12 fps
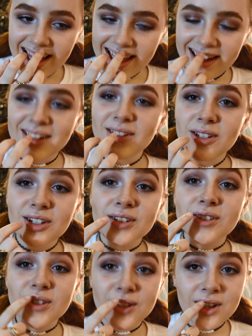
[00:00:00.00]
And it
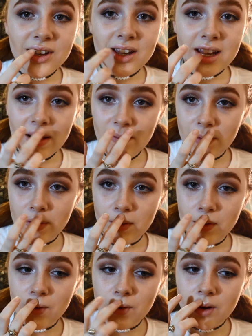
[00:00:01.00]
looks good if
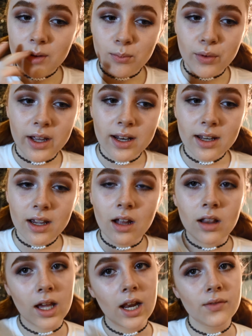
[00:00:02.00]
you put
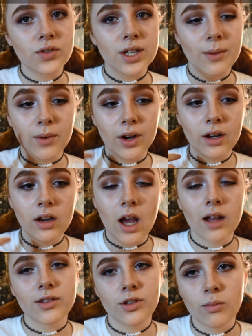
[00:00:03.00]
a lot of shimmer,
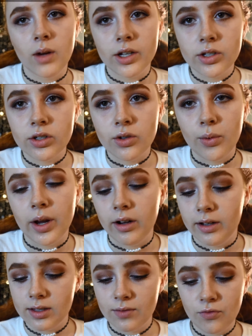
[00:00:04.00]
not too much to where
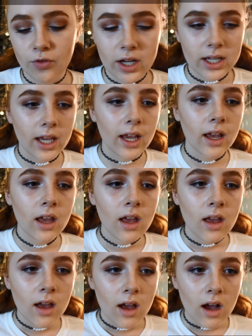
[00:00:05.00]
it's freaky,
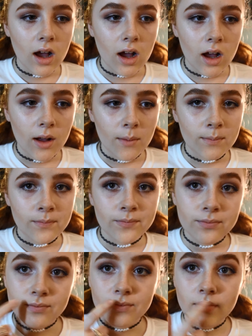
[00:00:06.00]
um,
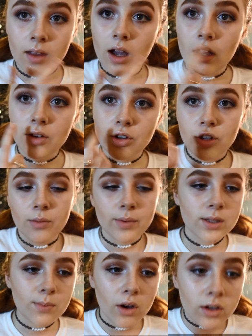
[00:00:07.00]
on your
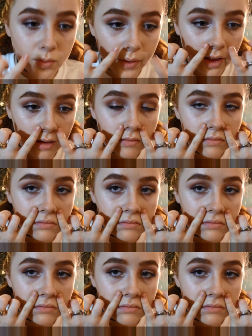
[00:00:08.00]
cupid's bow as well.